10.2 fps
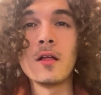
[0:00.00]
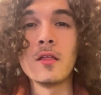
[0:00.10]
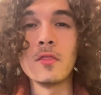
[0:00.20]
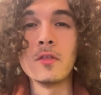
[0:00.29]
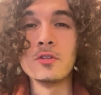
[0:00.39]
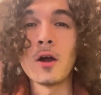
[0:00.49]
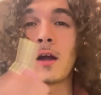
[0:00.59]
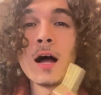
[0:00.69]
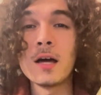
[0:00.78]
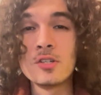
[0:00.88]
The
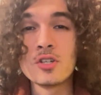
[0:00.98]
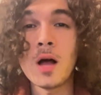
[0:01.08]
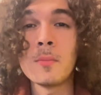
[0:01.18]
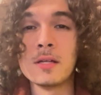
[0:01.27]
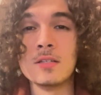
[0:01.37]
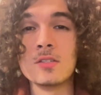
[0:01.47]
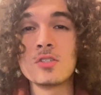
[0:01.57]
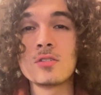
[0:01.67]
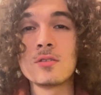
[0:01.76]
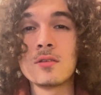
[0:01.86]
Darkhad Shamans
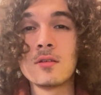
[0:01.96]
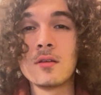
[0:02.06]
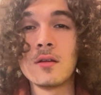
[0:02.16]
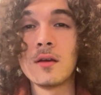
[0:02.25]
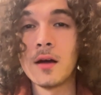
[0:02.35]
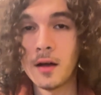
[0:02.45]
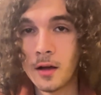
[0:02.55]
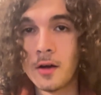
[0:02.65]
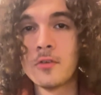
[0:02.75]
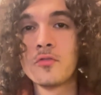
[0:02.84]

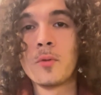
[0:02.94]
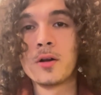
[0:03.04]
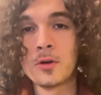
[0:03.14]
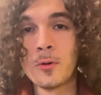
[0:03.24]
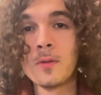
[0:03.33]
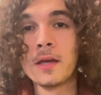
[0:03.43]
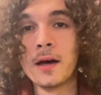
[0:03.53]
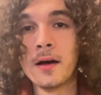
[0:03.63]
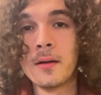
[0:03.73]
of Mongolia.